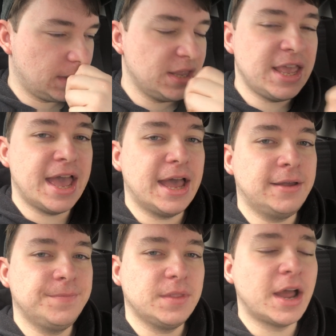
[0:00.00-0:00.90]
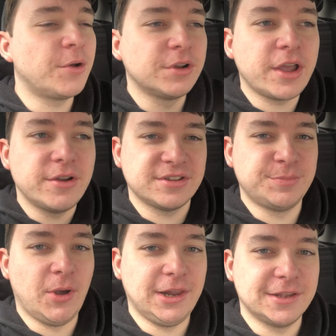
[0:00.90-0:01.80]
yeah, I don't want to go into
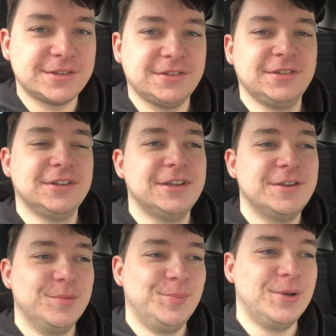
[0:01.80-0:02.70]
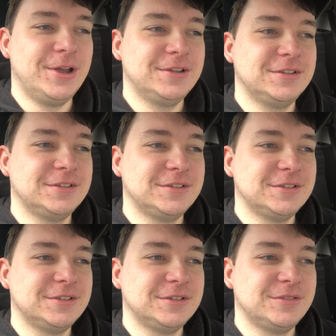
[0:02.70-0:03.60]
spoilers, but
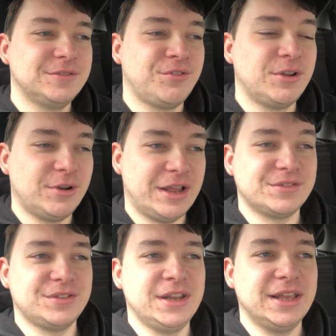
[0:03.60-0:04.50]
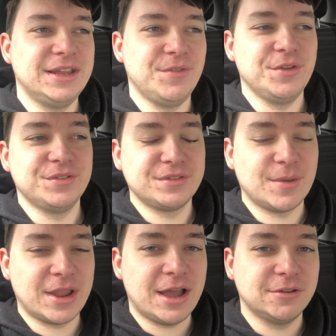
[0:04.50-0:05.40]
for anyone who hasn't seen it, even though this is
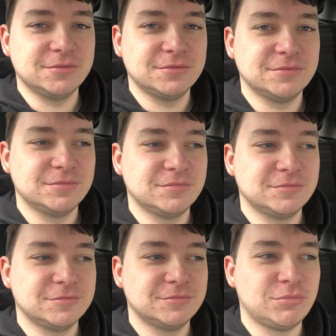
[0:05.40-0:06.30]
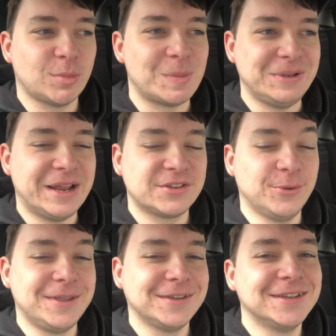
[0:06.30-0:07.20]
coming out probably next
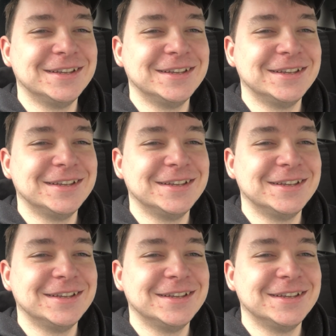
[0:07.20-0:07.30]
week,